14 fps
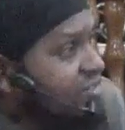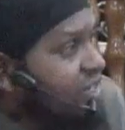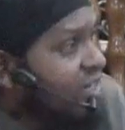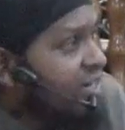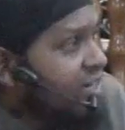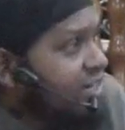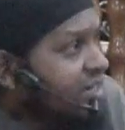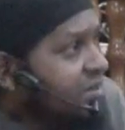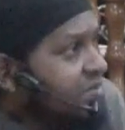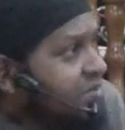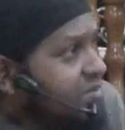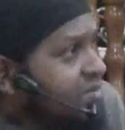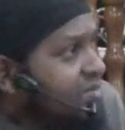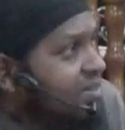of Jahannam.
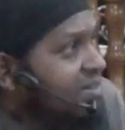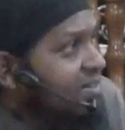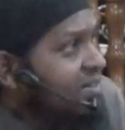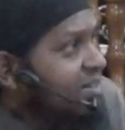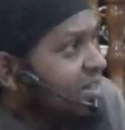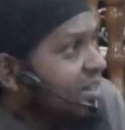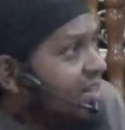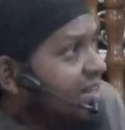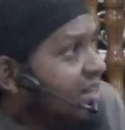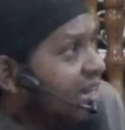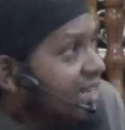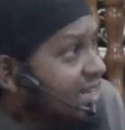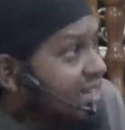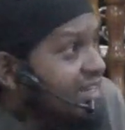And
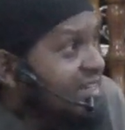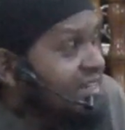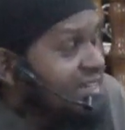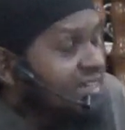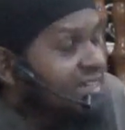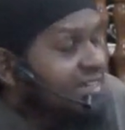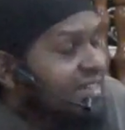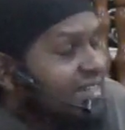again,